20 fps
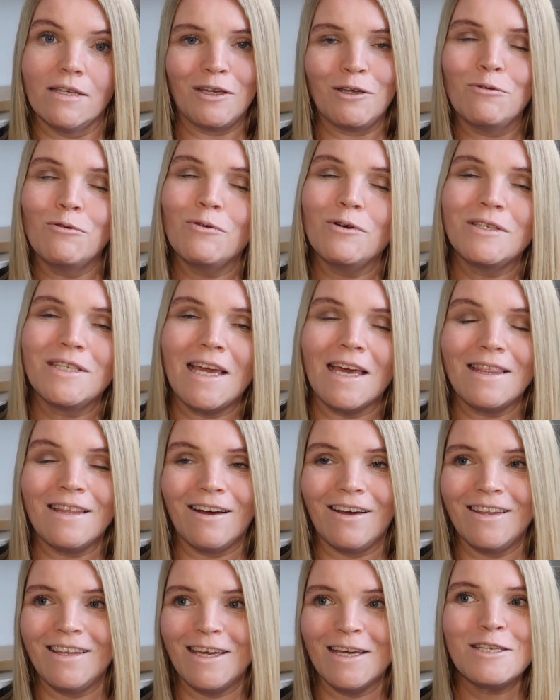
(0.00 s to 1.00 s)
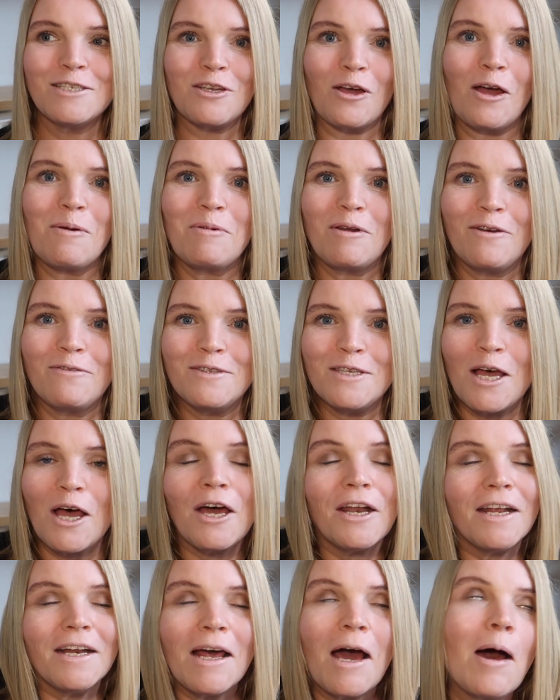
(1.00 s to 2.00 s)
You always get like the excitement of
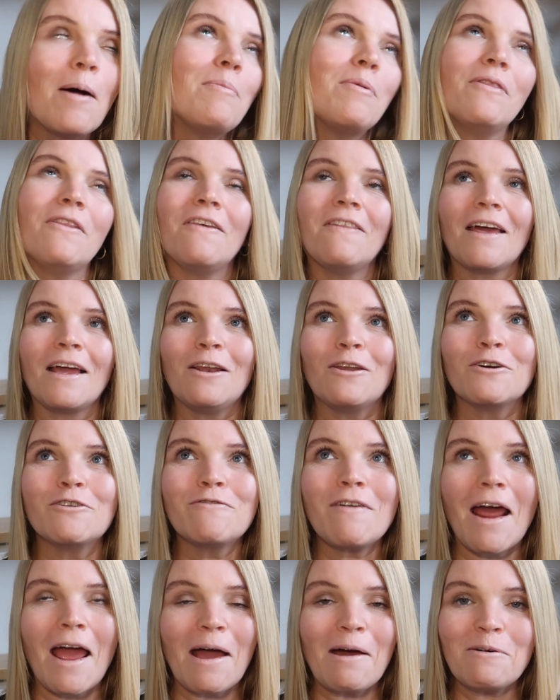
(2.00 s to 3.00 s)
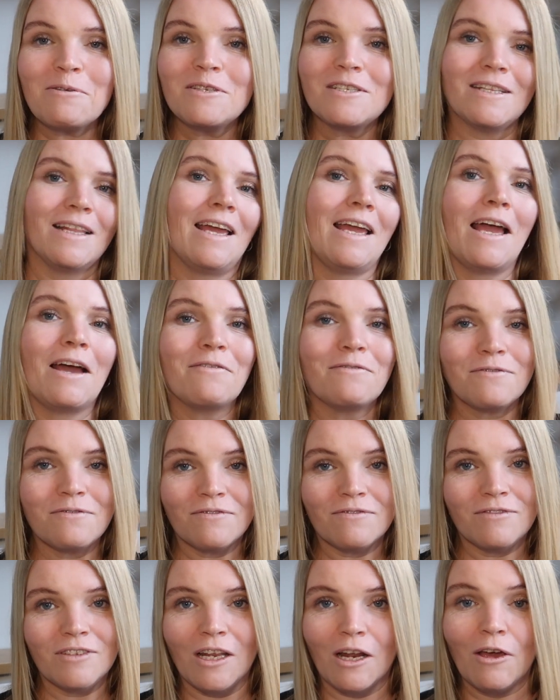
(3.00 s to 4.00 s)
turning up, and then they look round and they have,
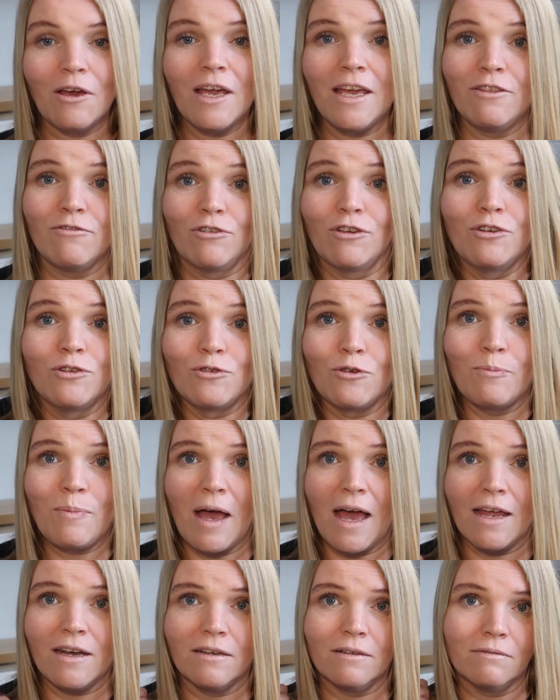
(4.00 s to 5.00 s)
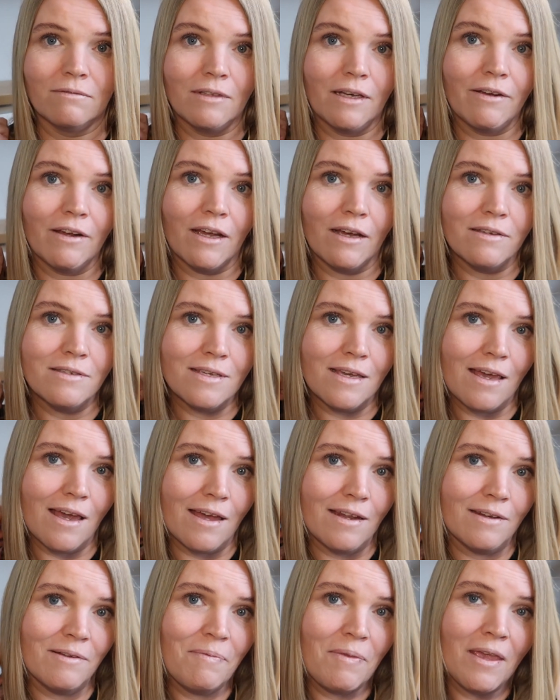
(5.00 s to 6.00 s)
you know, either a good or bad, oh there it goes
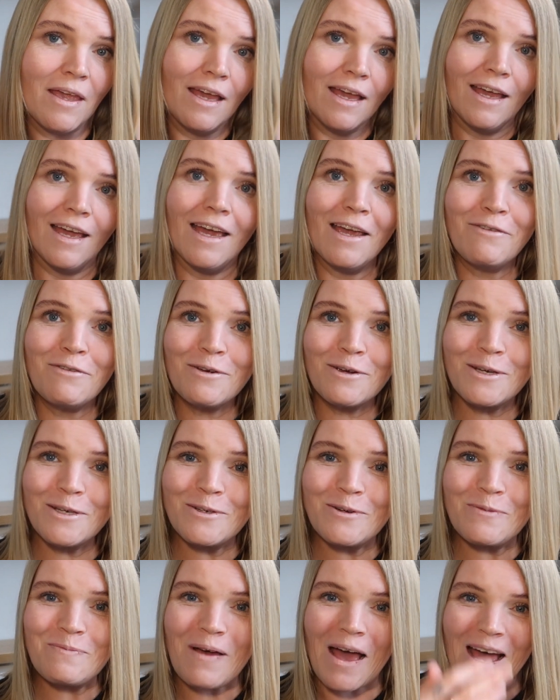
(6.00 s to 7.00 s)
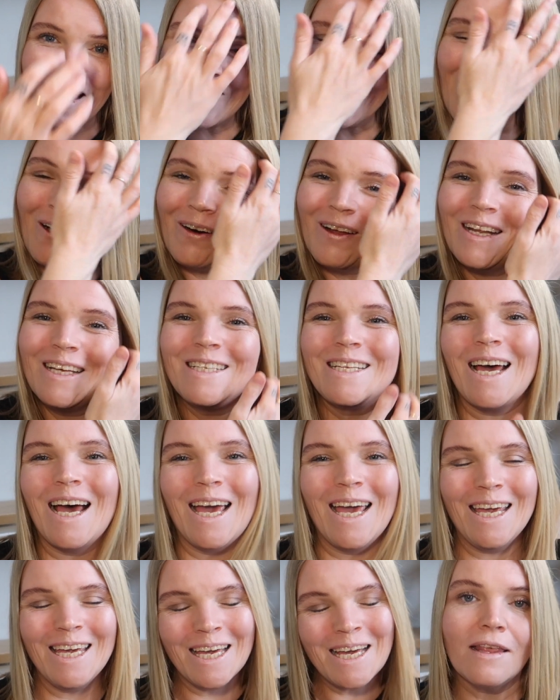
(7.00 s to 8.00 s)
again, either a good or bad
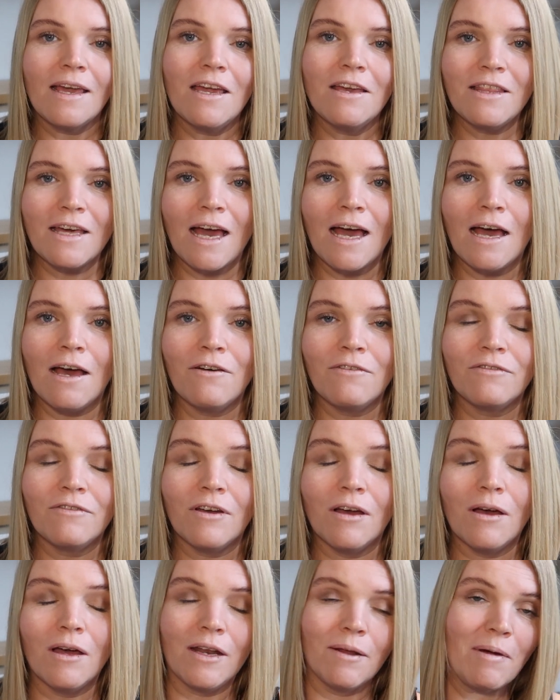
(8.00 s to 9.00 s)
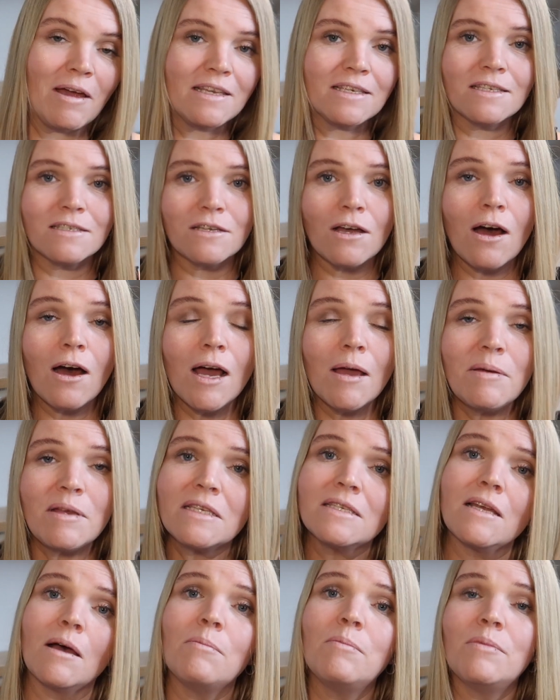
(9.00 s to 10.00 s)
holiday, and they either have an amazing time in
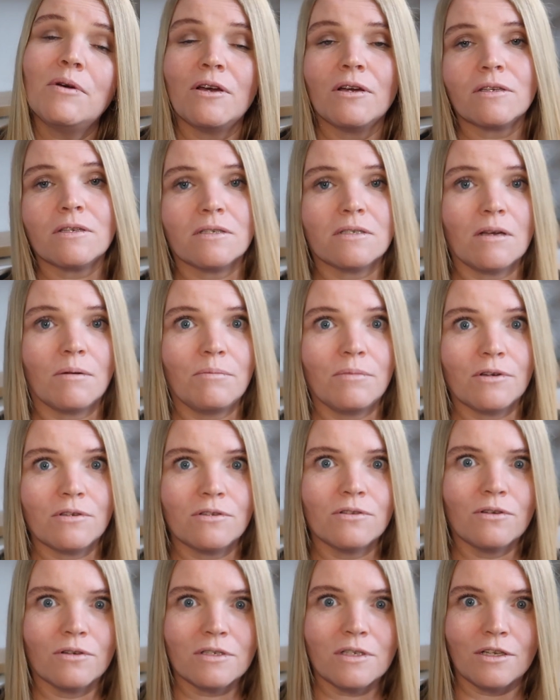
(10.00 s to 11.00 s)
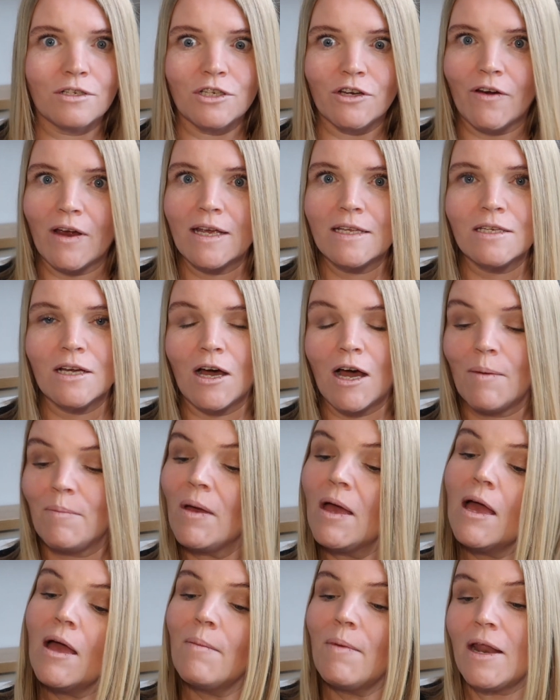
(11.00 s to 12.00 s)
some books and some books not such a great time.
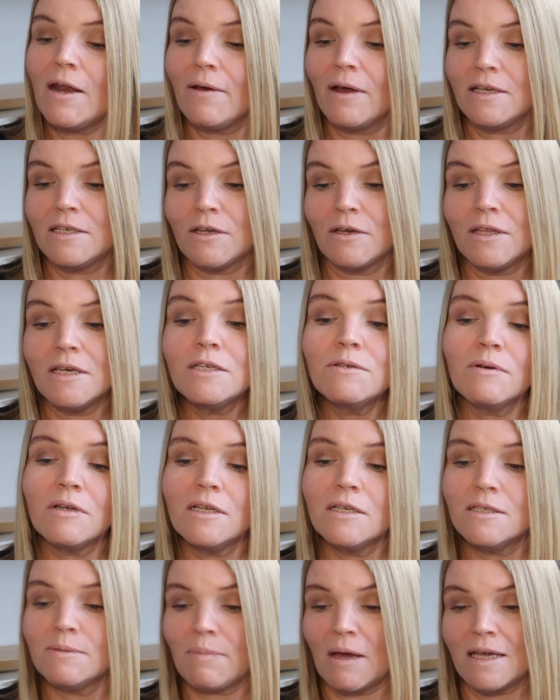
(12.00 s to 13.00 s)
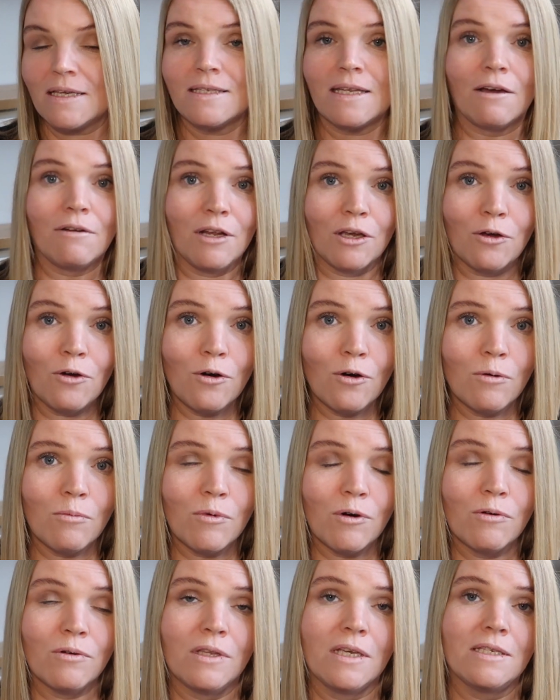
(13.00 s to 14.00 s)
But anyway, so this one is based down in
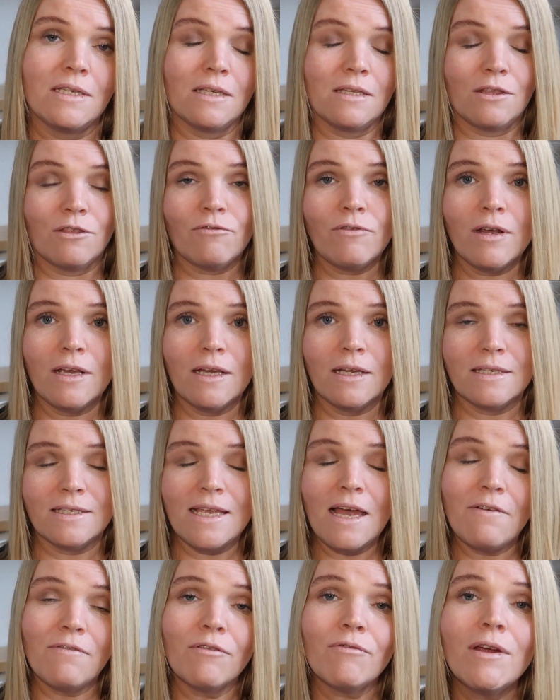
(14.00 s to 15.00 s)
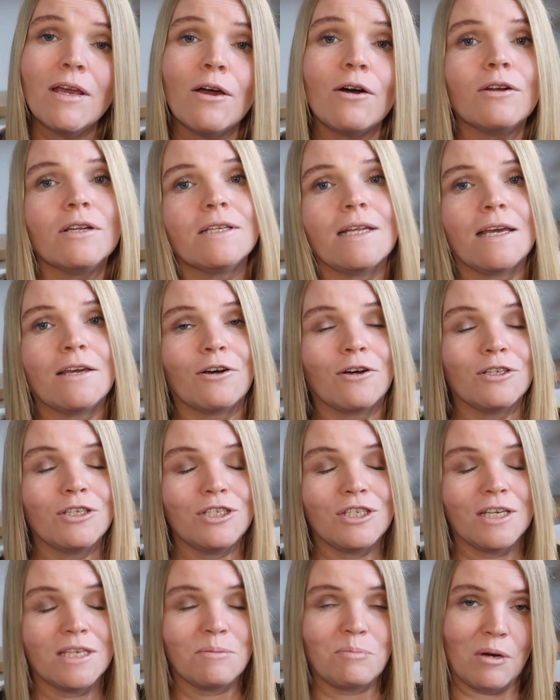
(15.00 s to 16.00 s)
Cornwall, and there's a set of three holiday
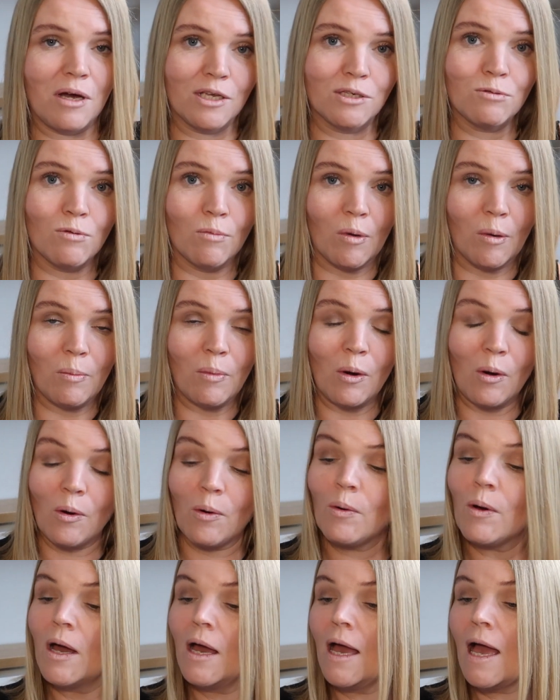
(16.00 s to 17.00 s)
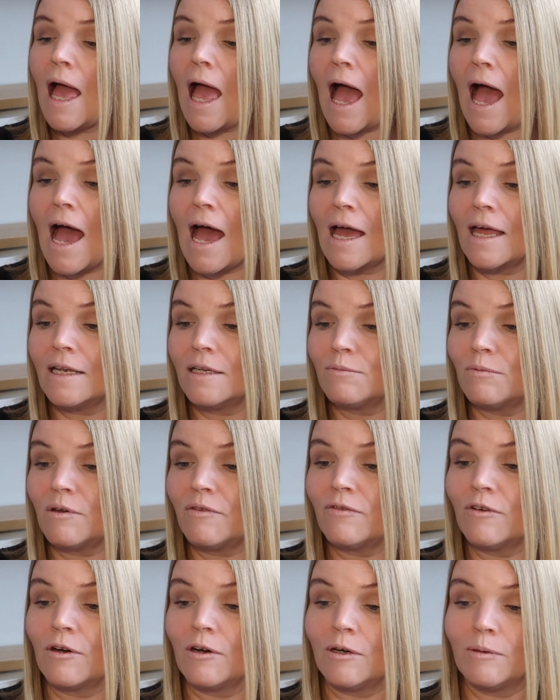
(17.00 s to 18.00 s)
cottages by a swimming pool, and
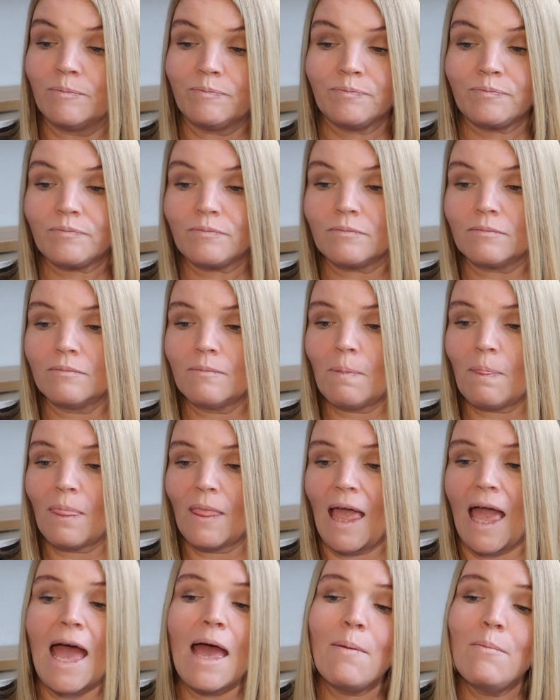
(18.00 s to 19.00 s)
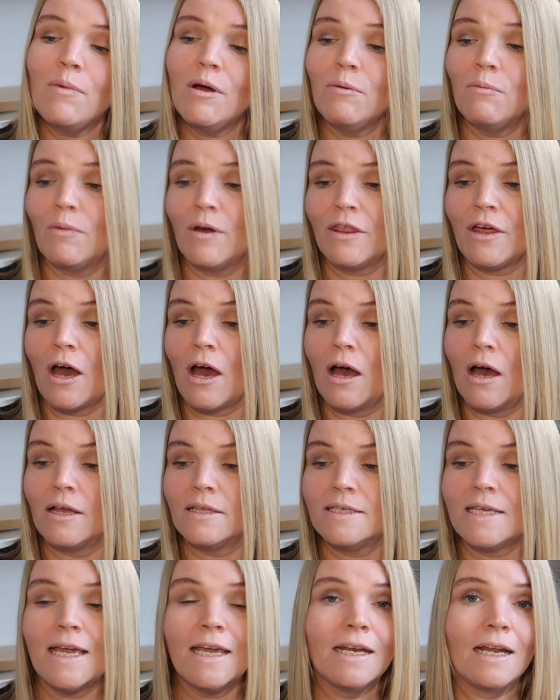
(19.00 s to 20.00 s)
we've got Em with her
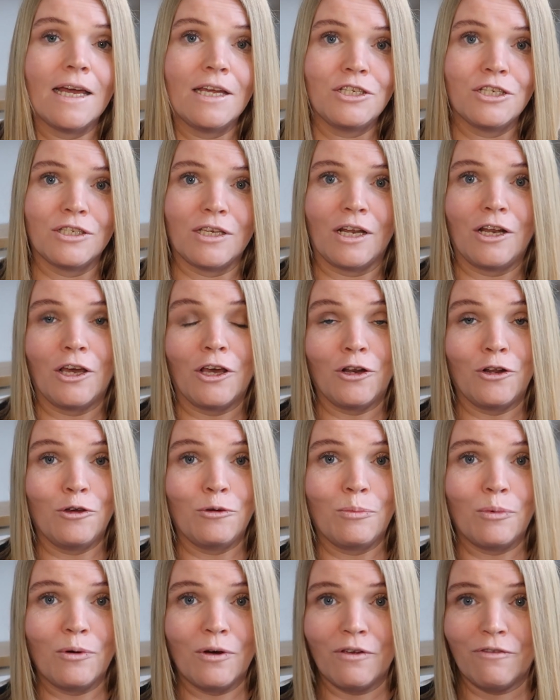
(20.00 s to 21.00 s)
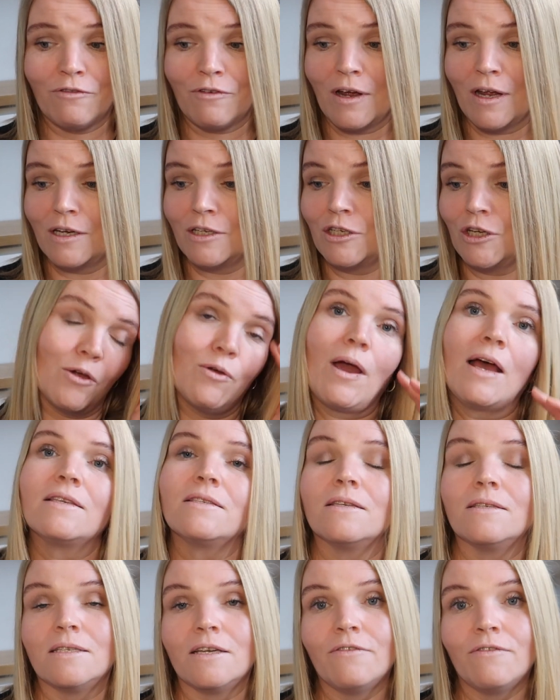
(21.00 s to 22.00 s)
teenagers and her new boyfriend, who has
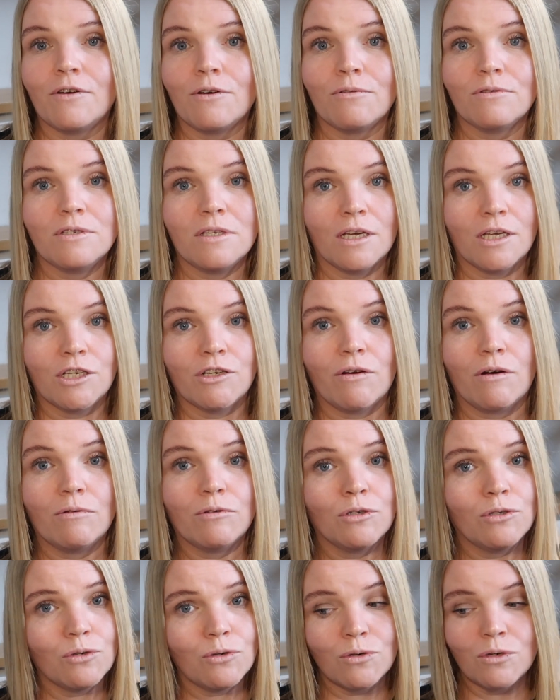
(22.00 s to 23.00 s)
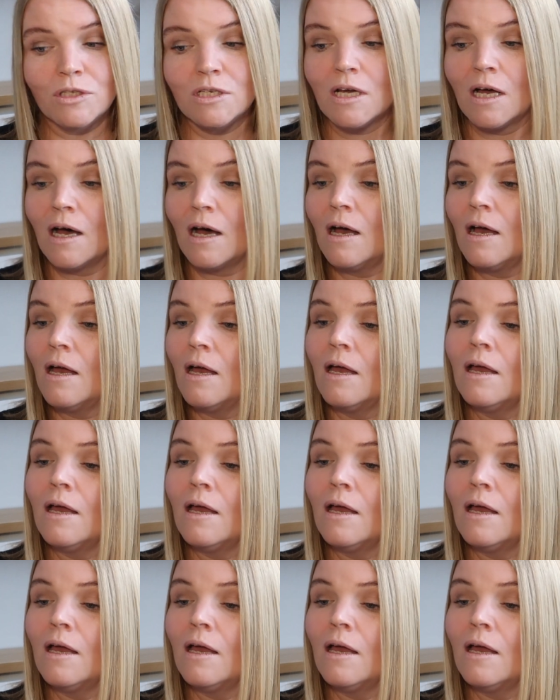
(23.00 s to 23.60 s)
a difficult 6-year-old daughter.